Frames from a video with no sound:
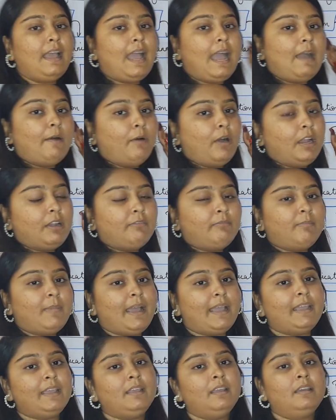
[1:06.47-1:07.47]
one
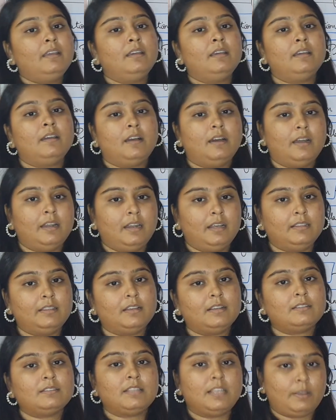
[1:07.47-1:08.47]
by
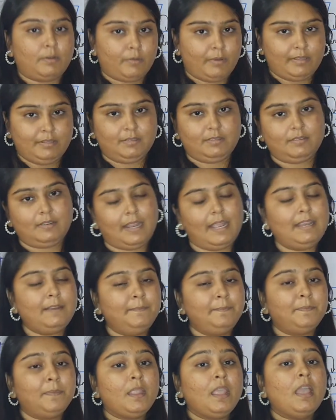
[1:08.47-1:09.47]
another sequence, right?
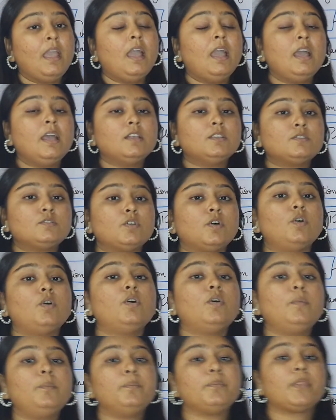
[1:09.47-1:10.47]
So
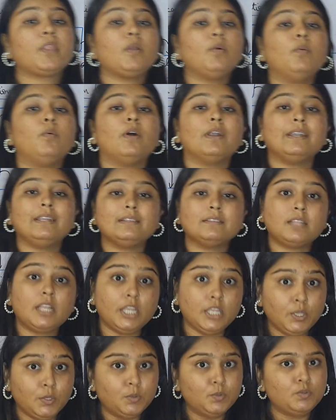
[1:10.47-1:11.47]
what is the
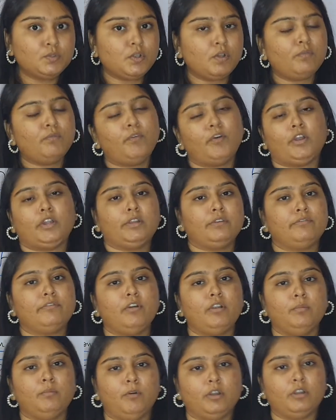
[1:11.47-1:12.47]
use of waterfall
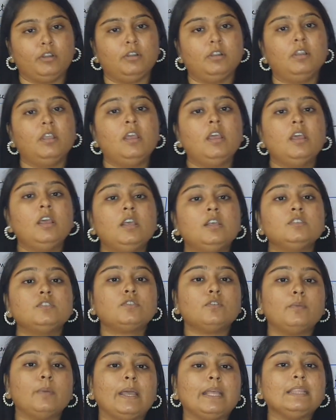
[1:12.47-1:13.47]
model?
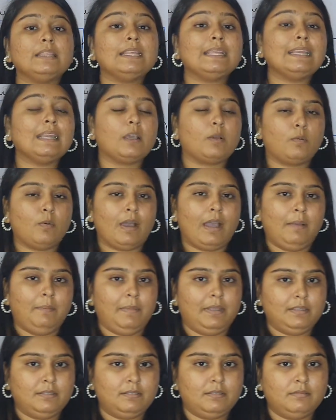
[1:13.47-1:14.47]
So when the
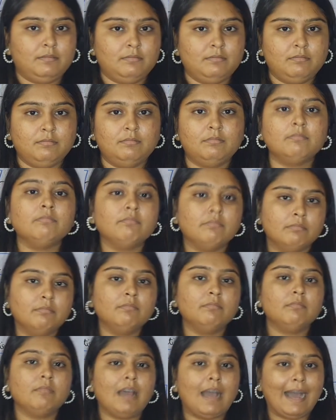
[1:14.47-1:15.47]
requirements
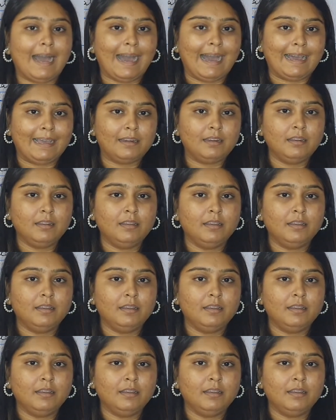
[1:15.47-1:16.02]
are